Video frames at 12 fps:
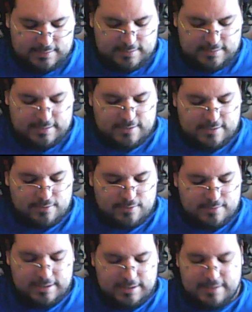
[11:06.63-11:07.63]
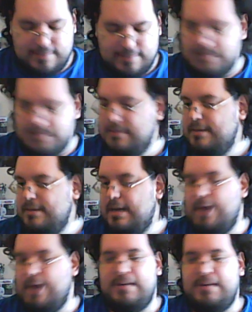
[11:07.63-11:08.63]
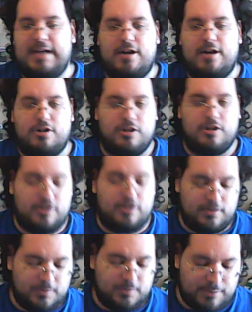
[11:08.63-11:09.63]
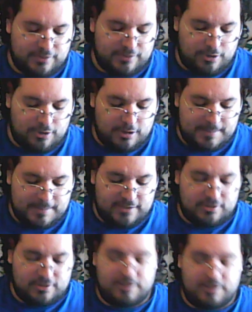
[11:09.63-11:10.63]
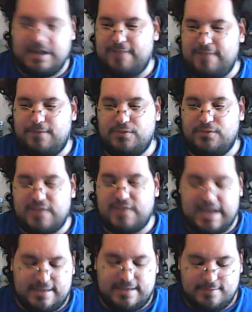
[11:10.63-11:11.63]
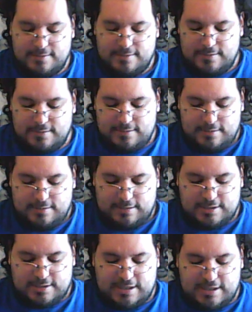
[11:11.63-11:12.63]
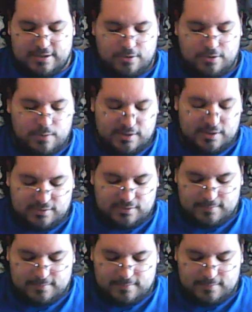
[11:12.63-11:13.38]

You know, I already got her Christmas present early because her headphones died and she needed new ones.